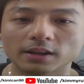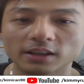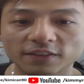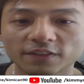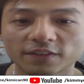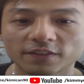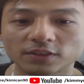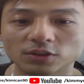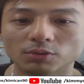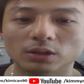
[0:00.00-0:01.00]
if
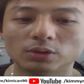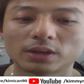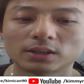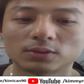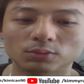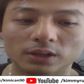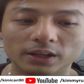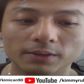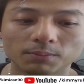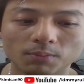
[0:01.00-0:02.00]
you are looking to
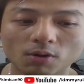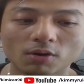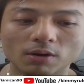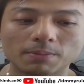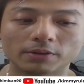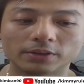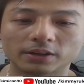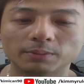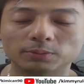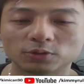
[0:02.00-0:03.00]
learn more about the
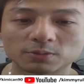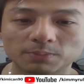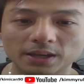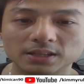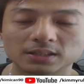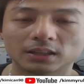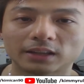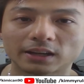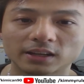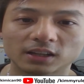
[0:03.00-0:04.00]
crypto space, the
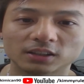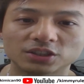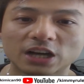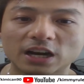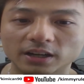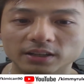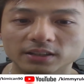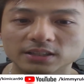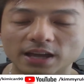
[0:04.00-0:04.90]
technical jargons,